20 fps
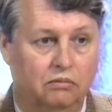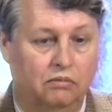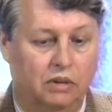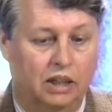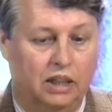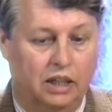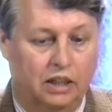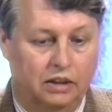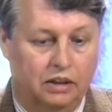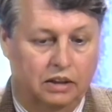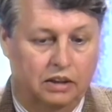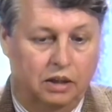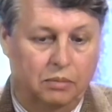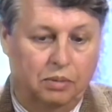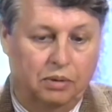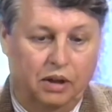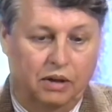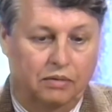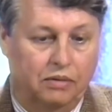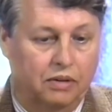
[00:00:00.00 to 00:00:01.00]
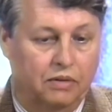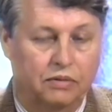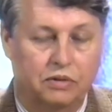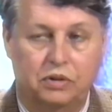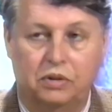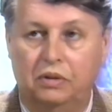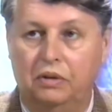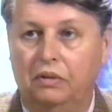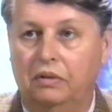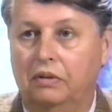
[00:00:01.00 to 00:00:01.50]
And on the deep level of
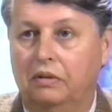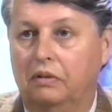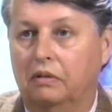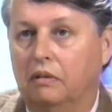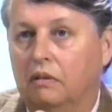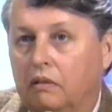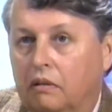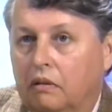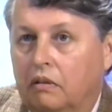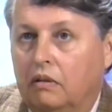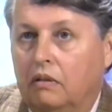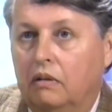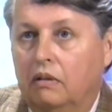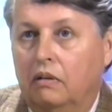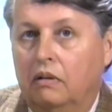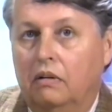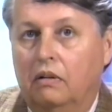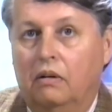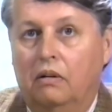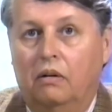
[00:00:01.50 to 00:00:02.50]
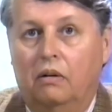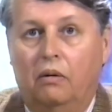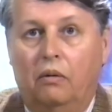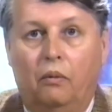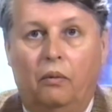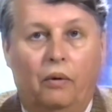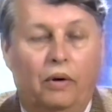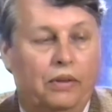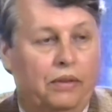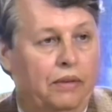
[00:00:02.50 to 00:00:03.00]
truth,
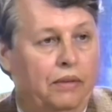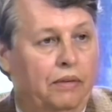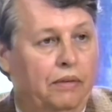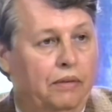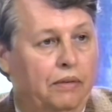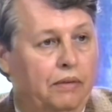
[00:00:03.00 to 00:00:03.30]
when